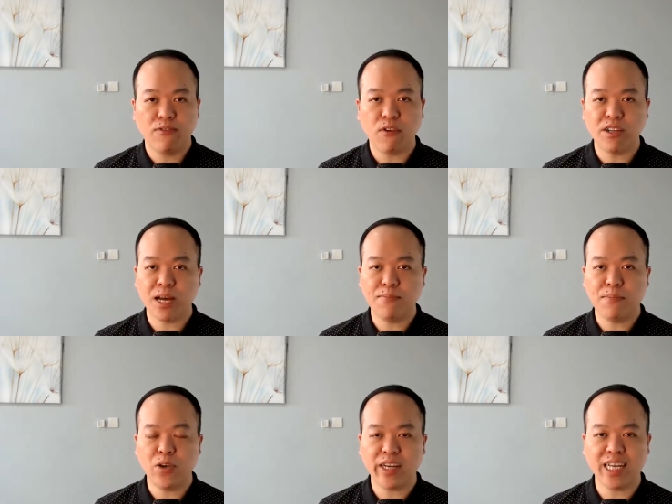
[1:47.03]
For
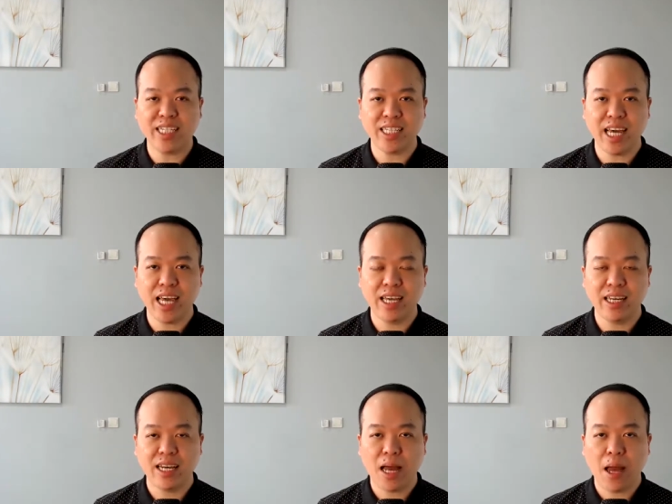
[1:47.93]
example, you can say,
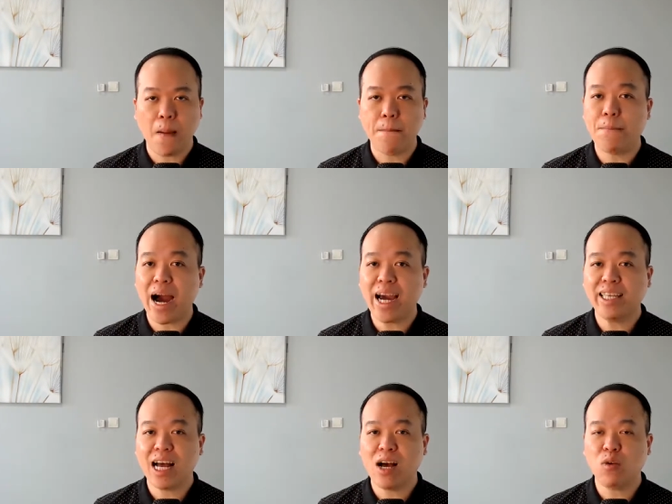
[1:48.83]
buy
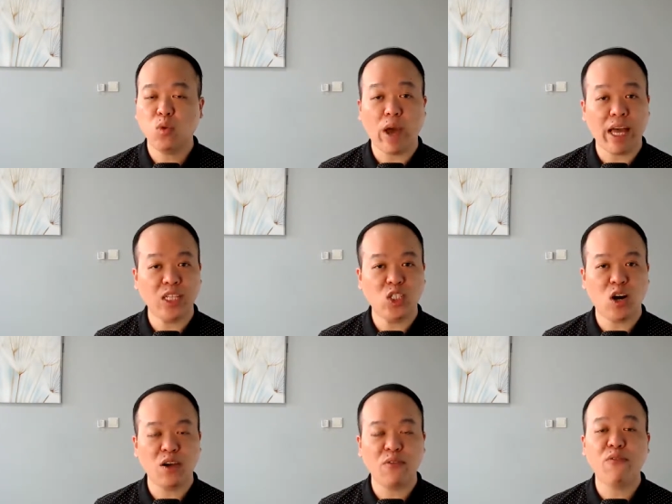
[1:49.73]
now to
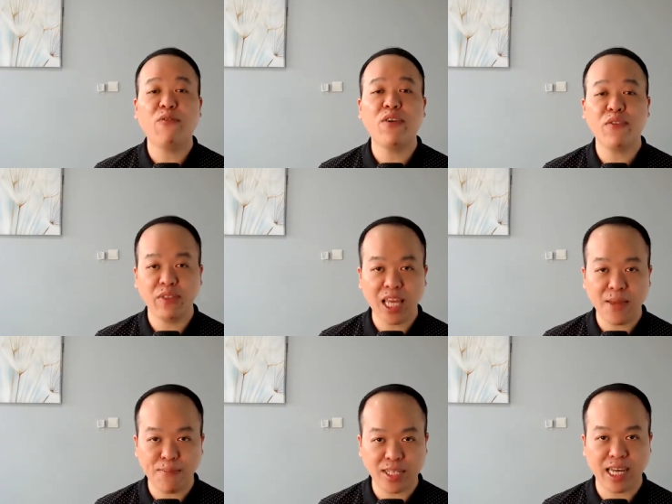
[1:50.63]
enjoy
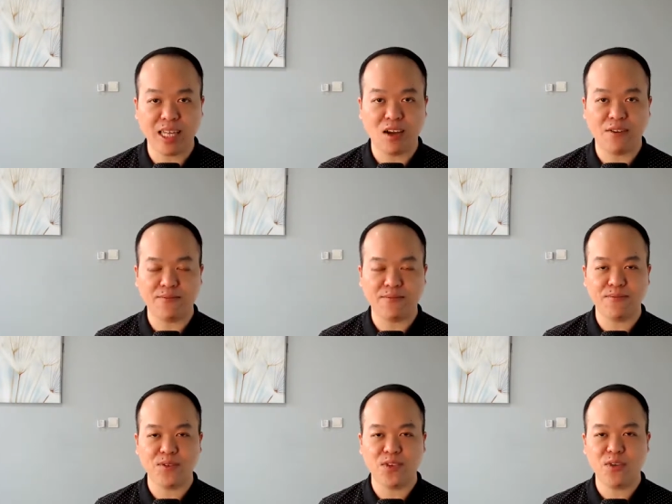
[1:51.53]
50% off.
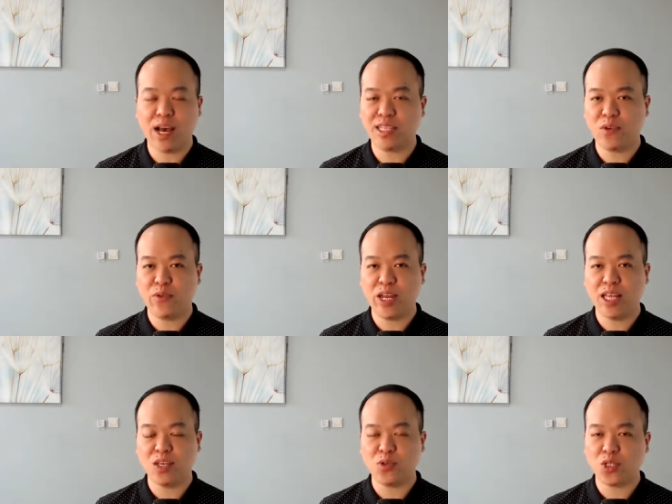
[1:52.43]
So as a
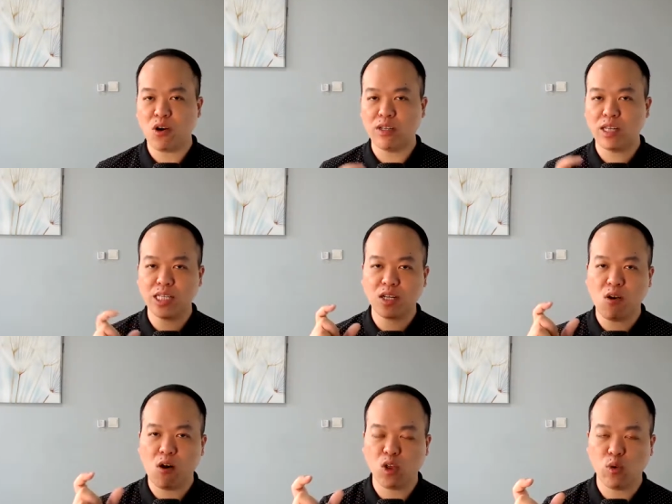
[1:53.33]
reader, you saw this
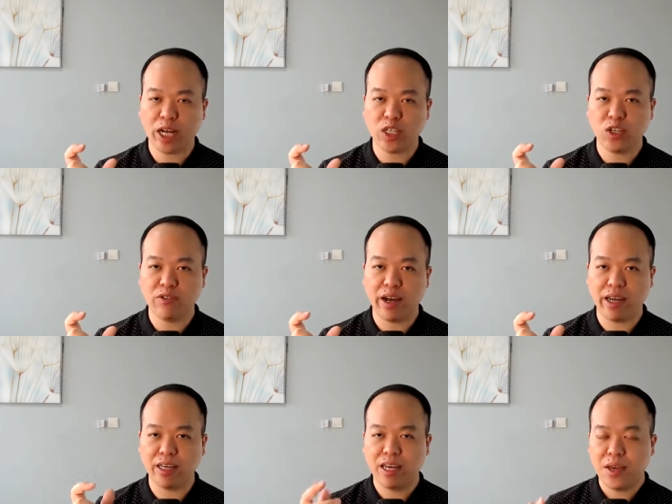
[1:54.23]
call to action,
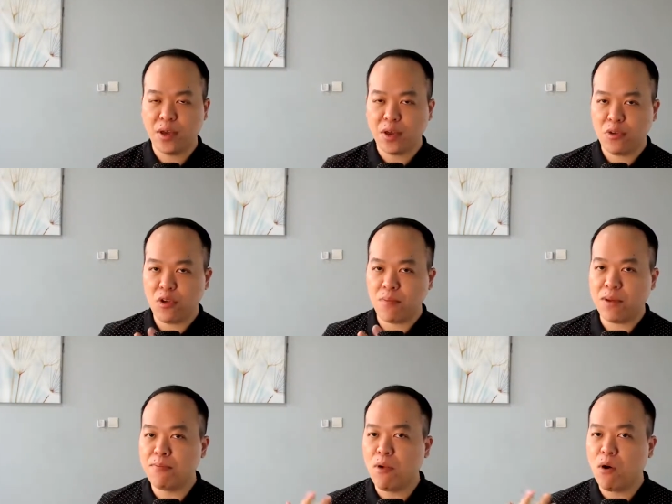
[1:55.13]
right? you'll be
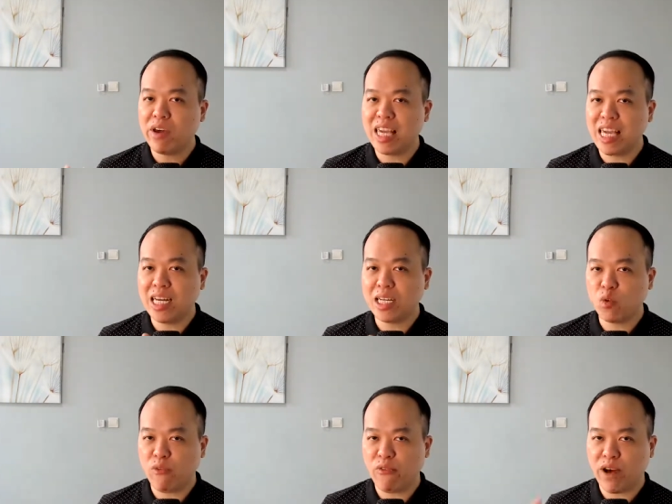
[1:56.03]
more eager
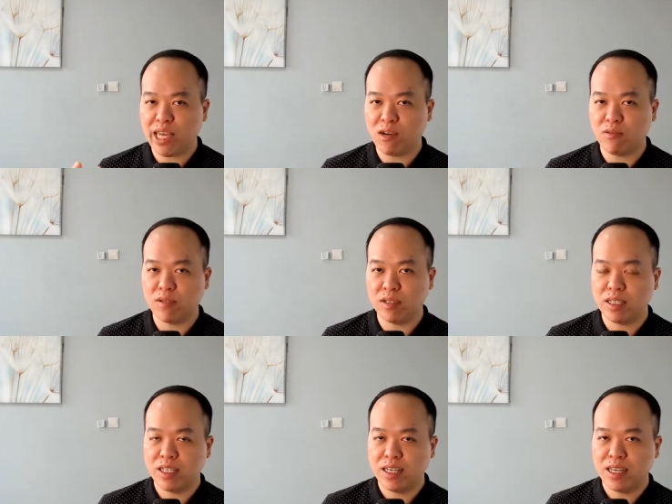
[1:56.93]
to find out
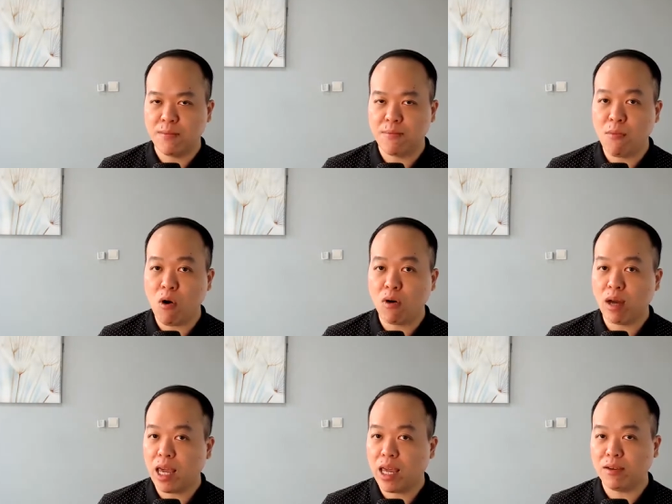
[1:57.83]
more,
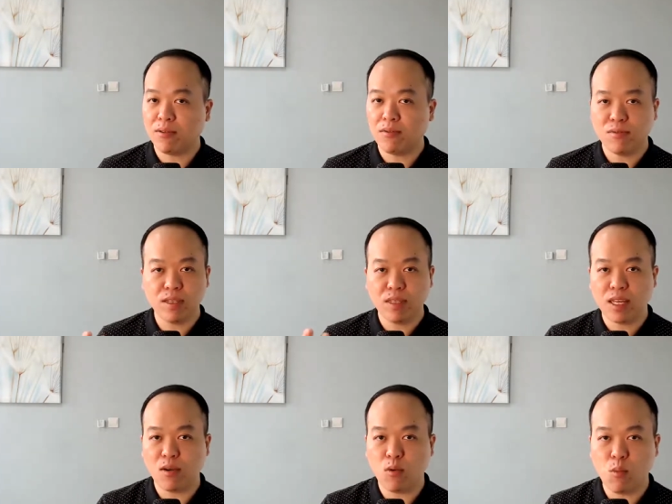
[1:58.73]
hey,
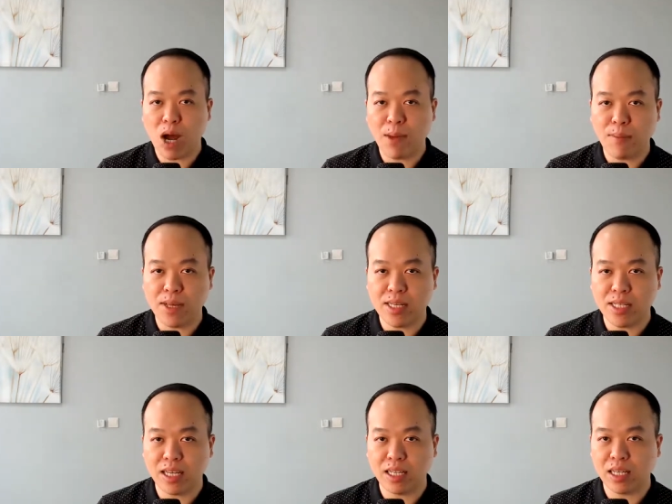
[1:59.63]
why am I
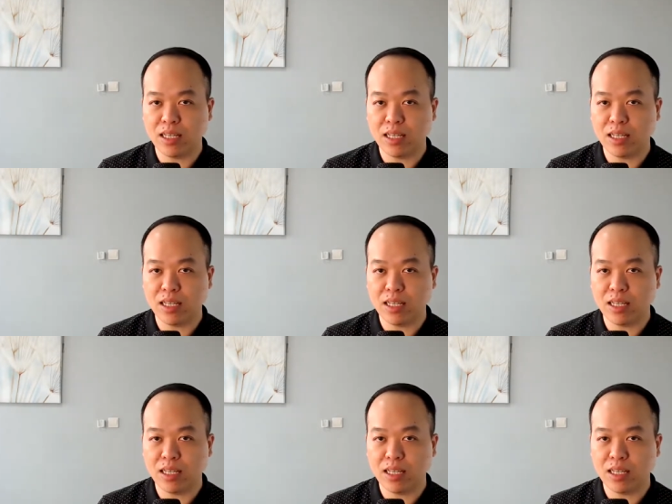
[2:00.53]
missing?